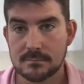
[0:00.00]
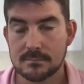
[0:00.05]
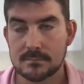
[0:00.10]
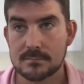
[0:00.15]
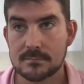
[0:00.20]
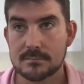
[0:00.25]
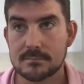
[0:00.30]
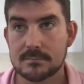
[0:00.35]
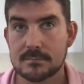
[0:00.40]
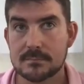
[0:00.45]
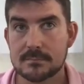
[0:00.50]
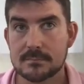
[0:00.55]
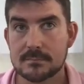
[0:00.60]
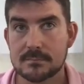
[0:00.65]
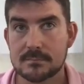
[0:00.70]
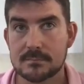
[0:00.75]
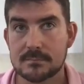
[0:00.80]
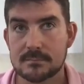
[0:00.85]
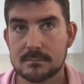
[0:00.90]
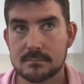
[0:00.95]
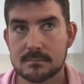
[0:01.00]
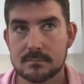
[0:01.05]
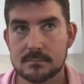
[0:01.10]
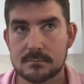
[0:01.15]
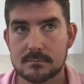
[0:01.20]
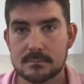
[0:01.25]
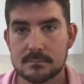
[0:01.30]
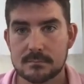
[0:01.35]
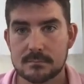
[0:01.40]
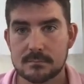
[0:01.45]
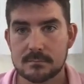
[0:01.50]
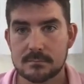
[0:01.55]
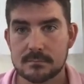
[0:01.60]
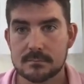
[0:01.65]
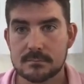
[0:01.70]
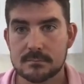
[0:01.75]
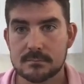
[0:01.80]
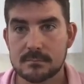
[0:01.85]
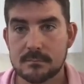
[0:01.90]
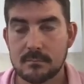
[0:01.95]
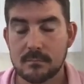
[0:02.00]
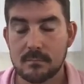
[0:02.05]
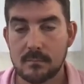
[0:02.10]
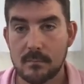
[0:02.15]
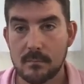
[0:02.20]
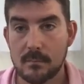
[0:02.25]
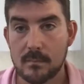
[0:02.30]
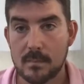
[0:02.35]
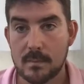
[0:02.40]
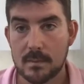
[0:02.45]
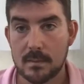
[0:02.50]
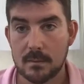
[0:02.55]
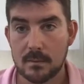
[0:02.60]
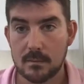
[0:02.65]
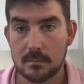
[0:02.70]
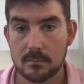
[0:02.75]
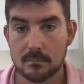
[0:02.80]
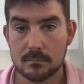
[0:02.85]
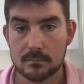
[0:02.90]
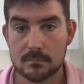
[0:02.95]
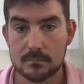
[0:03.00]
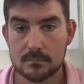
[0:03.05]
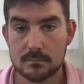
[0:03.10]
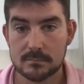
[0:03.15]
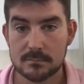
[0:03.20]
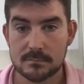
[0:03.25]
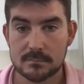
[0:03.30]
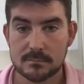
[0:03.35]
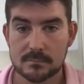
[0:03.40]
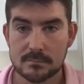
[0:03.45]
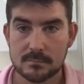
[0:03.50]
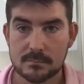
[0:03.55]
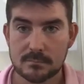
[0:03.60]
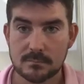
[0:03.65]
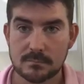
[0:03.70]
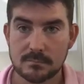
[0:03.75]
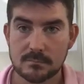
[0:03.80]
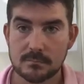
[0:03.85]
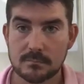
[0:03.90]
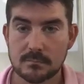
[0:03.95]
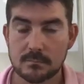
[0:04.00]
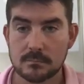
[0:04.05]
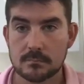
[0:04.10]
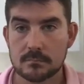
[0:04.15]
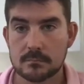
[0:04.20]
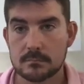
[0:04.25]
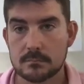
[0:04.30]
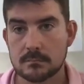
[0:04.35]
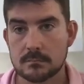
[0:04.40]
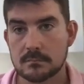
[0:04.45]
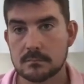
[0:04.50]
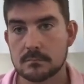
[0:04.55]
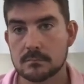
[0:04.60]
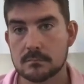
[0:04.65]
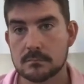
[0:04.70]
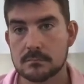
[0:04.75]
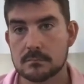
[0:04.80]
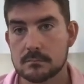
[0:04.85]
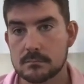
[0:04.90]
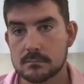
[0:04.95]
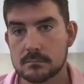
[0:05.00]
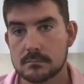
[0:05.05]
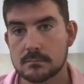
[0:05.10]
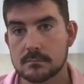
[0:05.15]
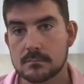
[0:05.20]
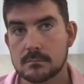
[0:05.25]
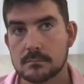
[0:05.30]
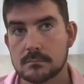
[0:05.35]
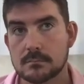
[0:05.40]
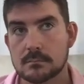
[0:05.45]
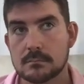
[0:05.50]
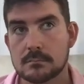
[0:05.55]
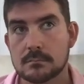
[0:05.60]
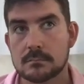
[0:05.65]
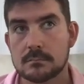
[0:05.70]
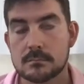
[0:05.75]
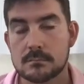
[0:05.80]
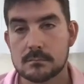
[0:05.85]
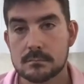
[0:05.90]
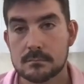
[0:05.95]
This person isn't speaking.